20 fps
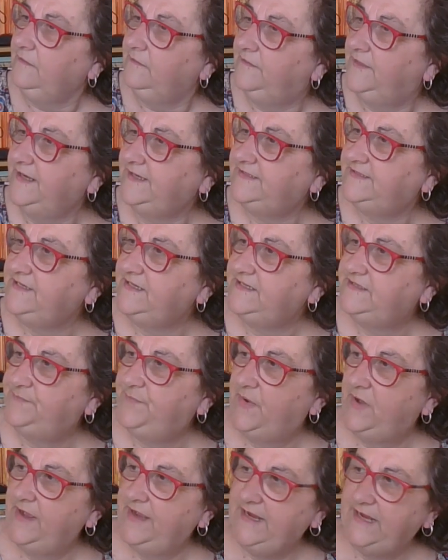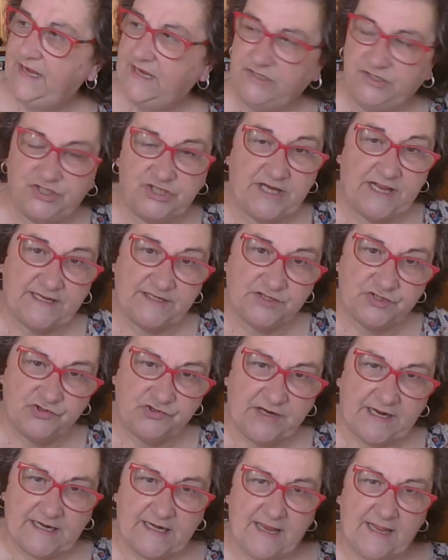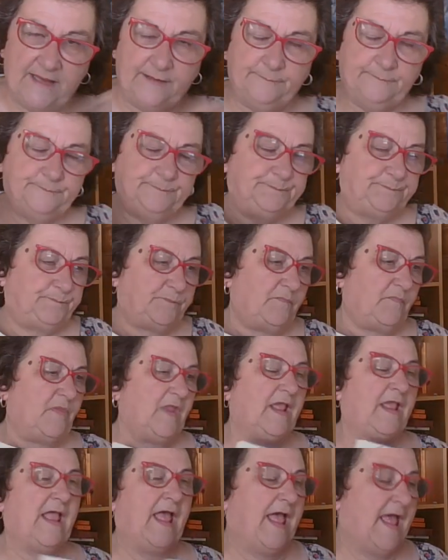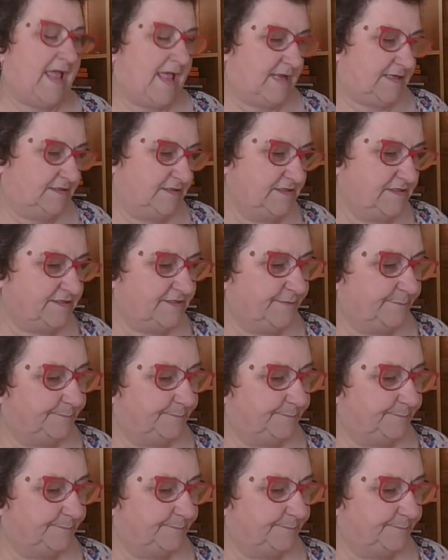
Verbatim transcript: This is by Jan Stradling, and